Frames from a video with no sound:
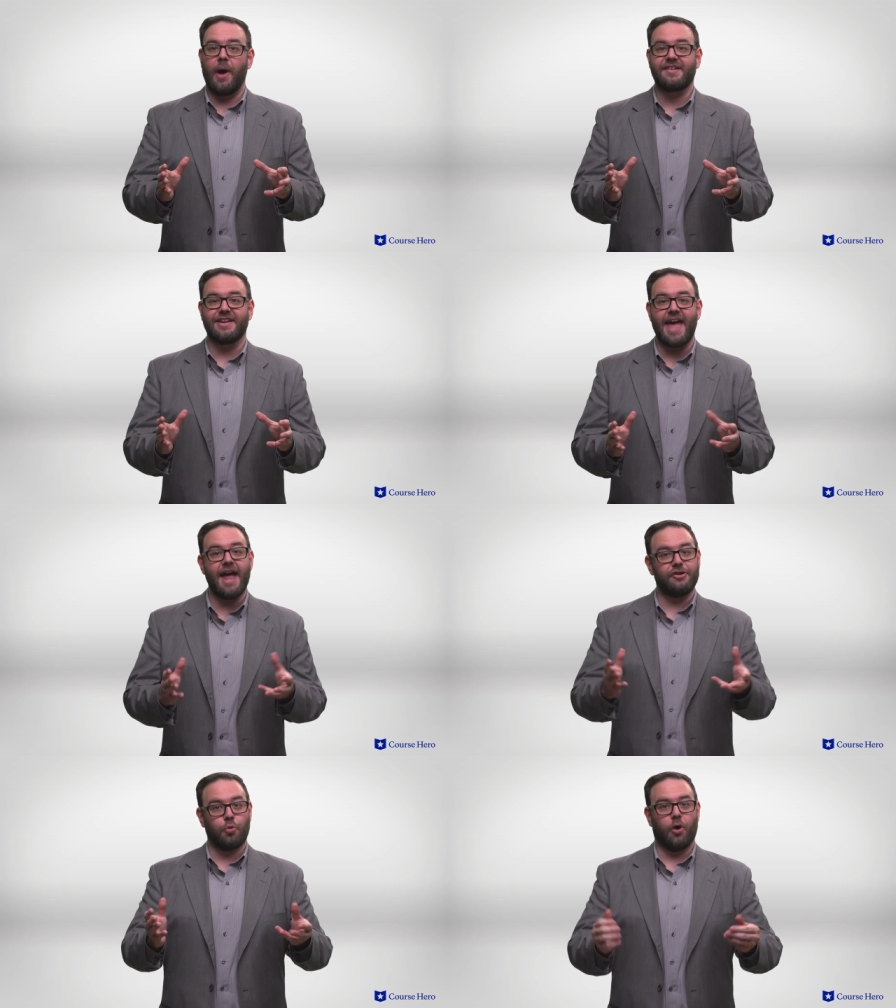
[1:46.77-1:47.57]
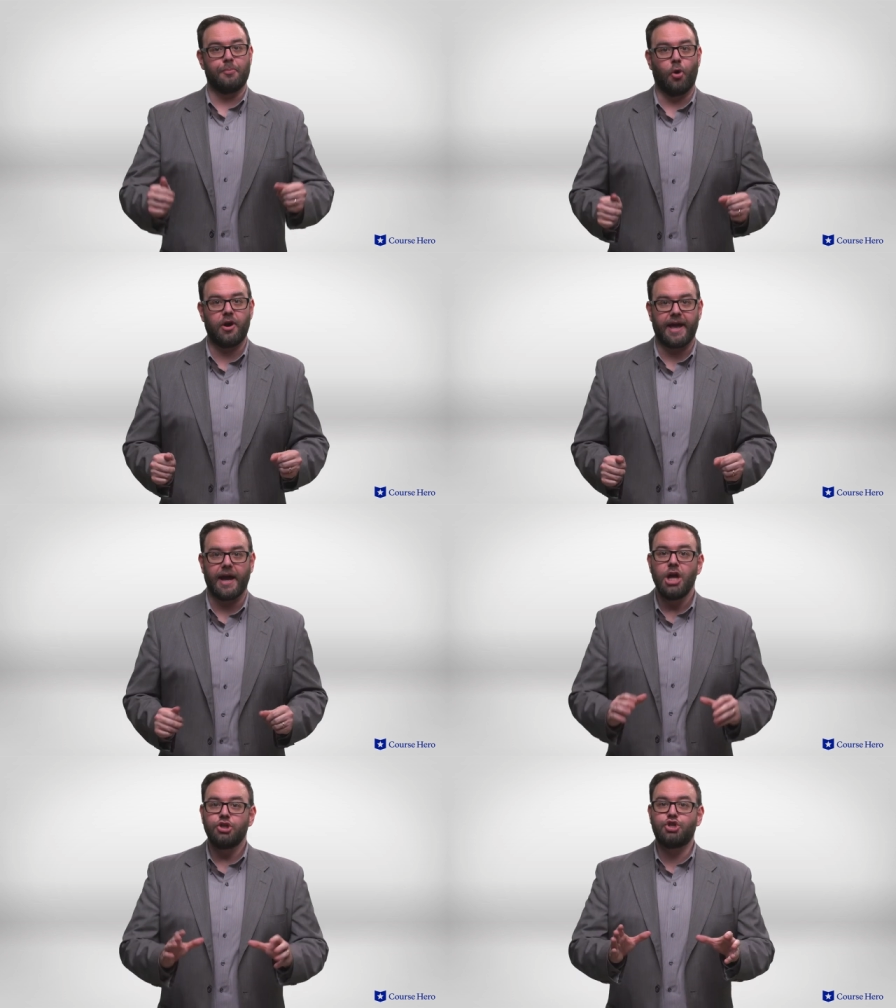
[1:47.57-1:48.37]
wakes again toward morning,
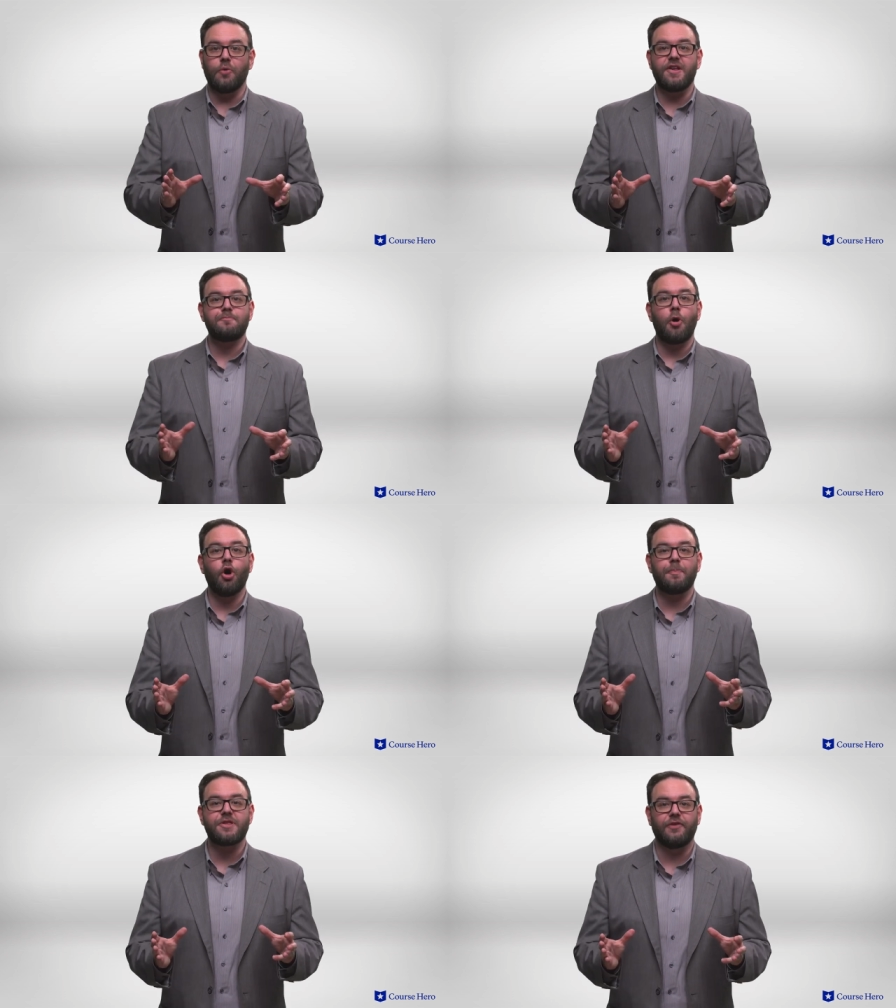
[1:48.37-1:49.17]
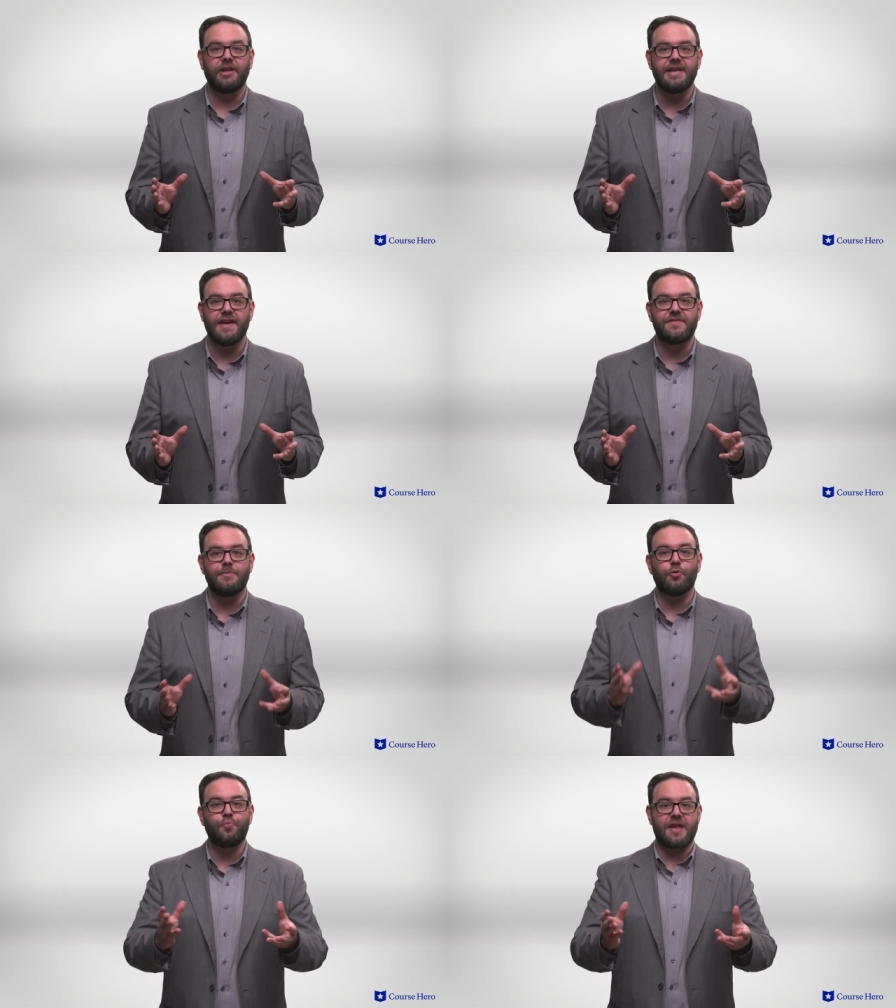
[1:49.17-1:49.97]
Jonas purposefully gives him
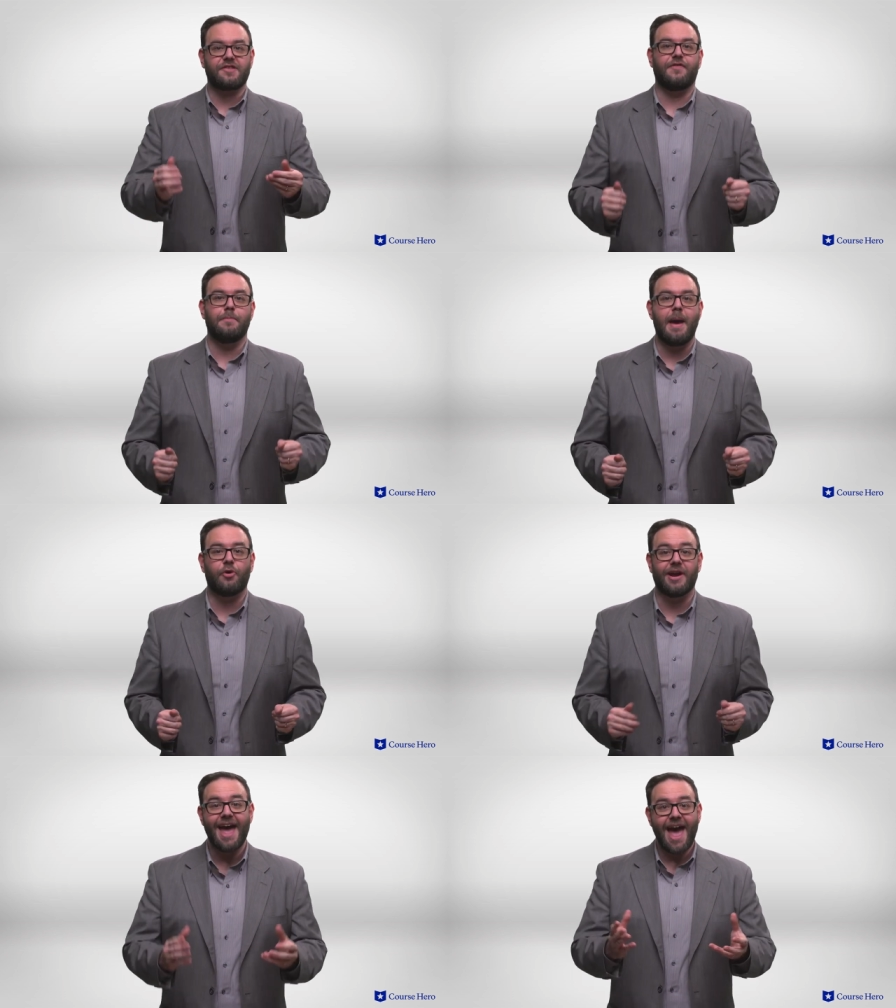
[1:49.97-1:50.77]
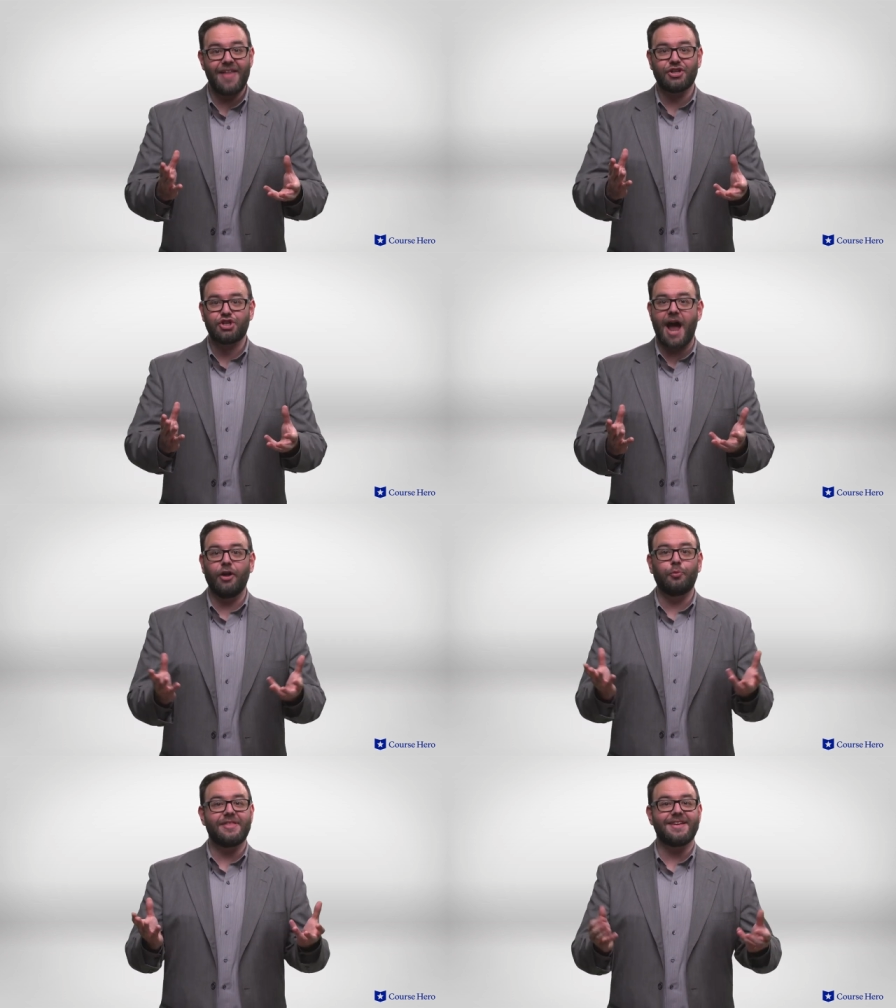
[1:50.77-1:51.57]
the rest of the memory, and the
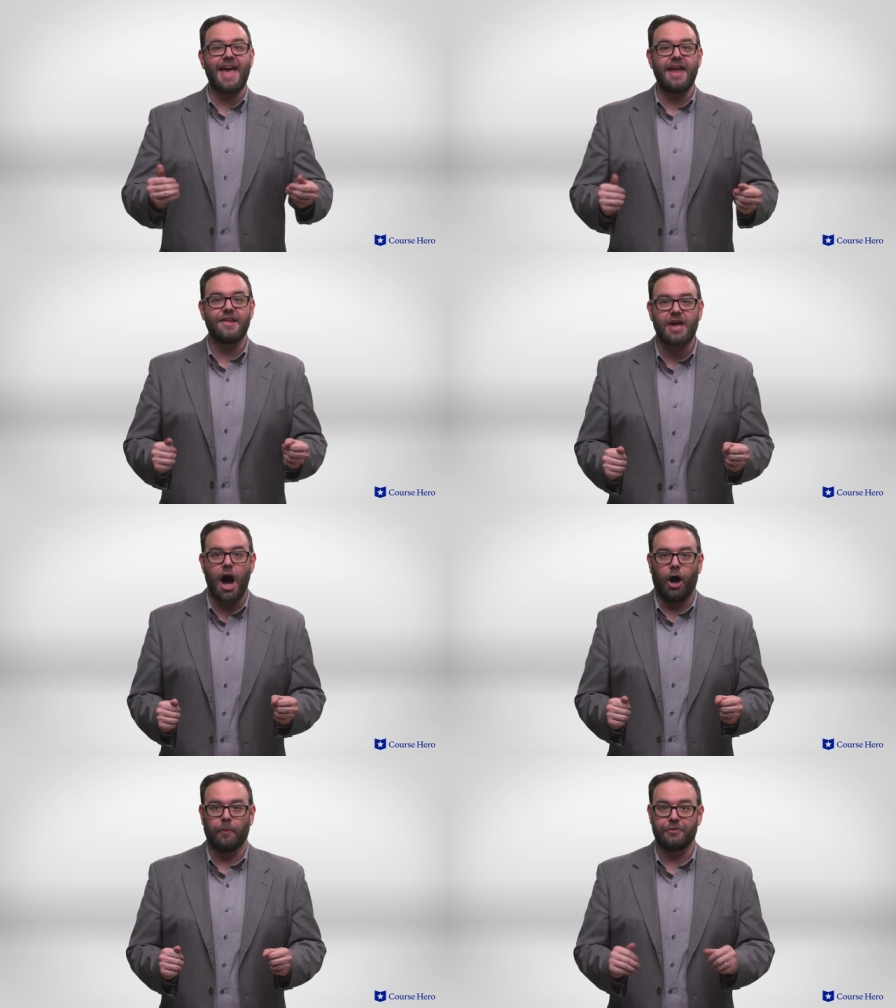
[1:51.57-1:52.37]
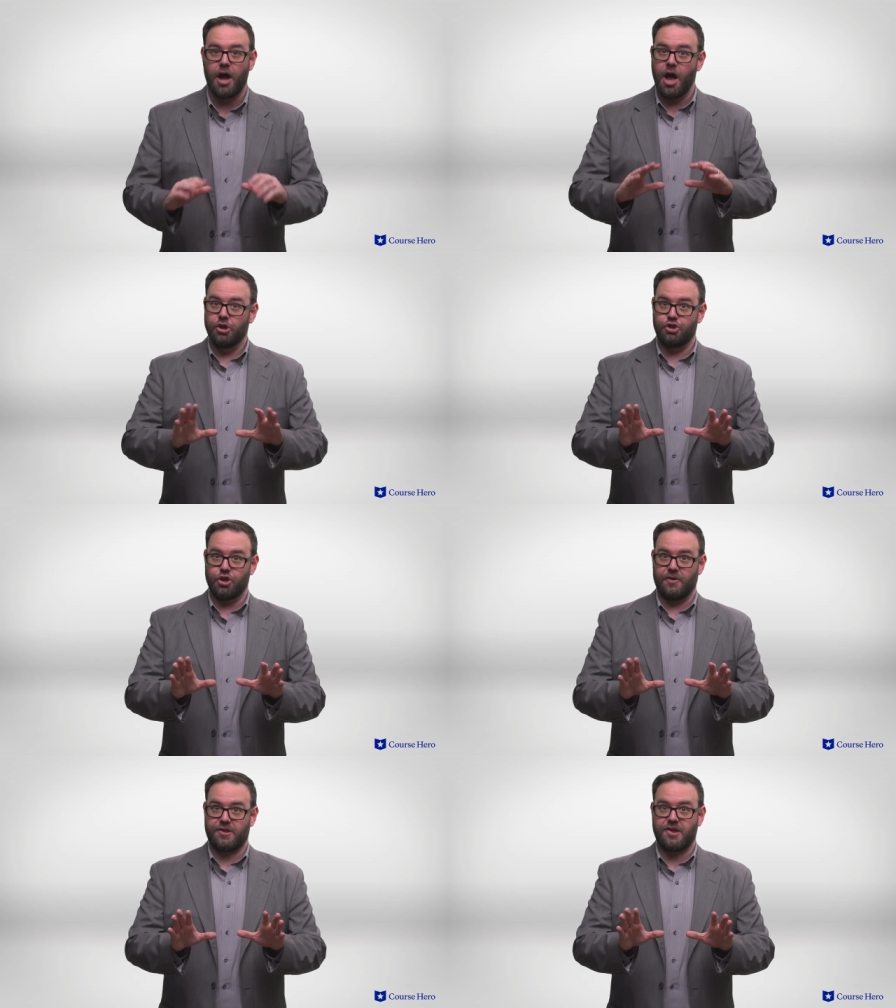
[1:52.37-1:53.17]
child once again is calmed.
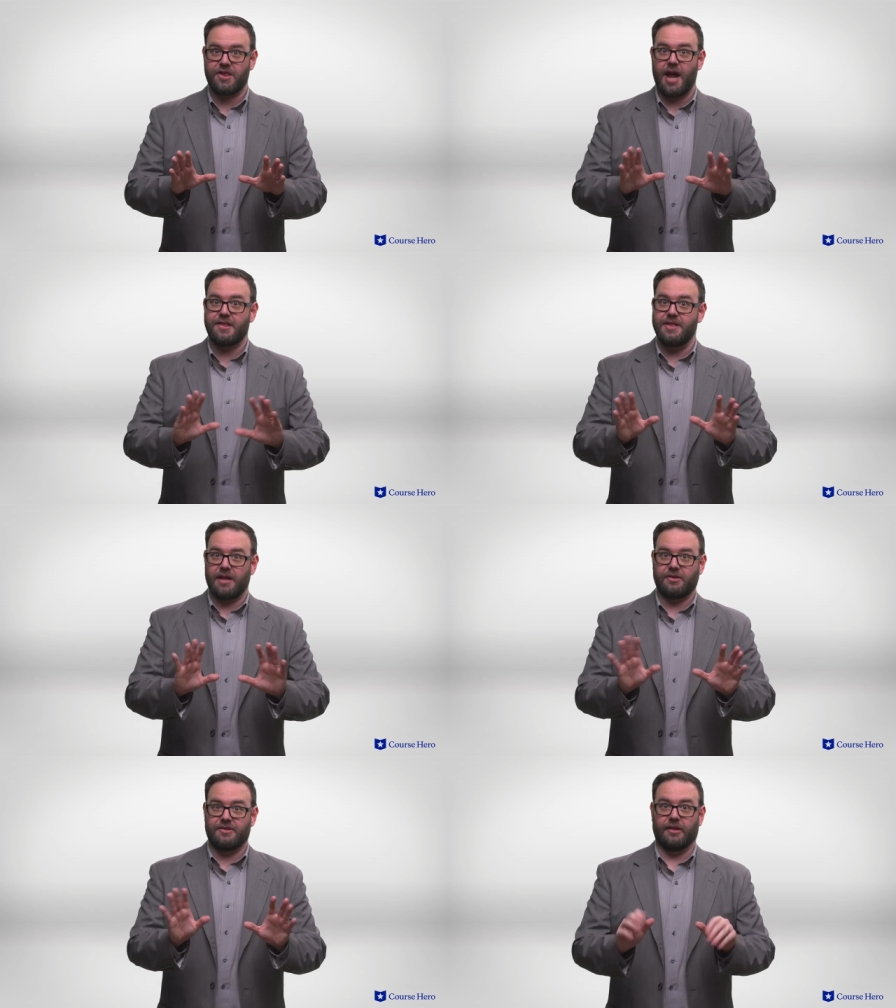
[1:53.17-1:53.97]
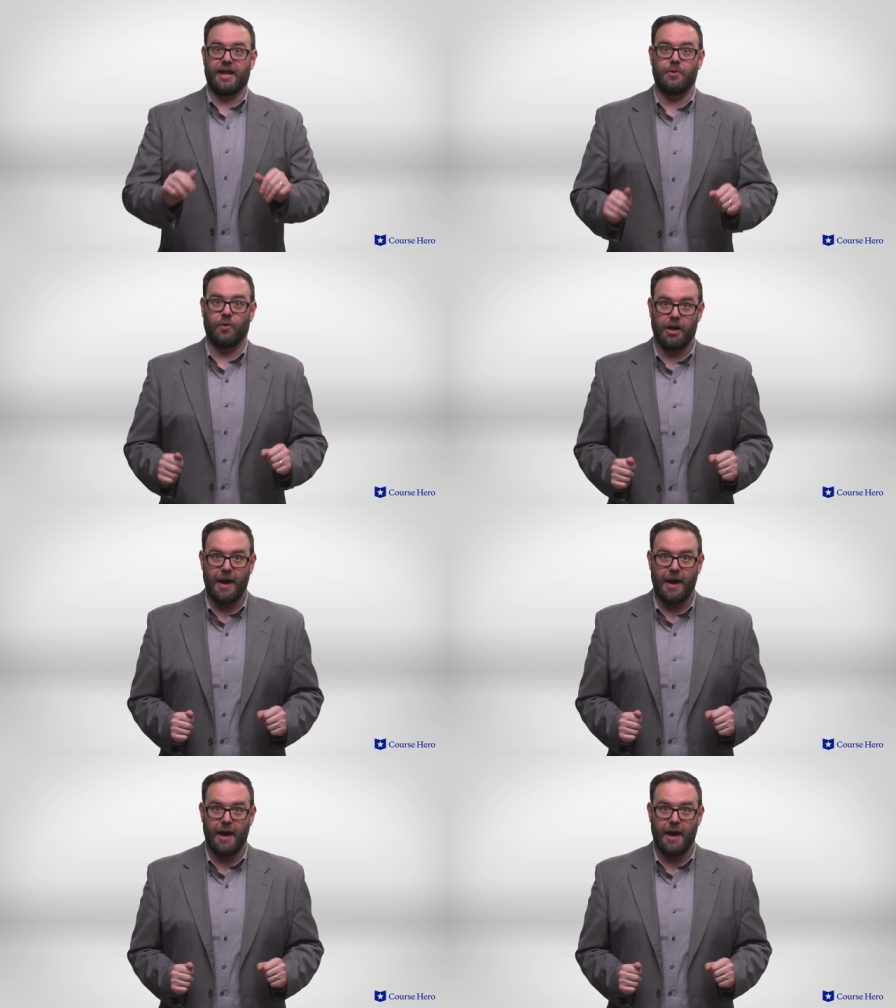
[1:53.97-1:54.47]
Jonas decides not to tell anyone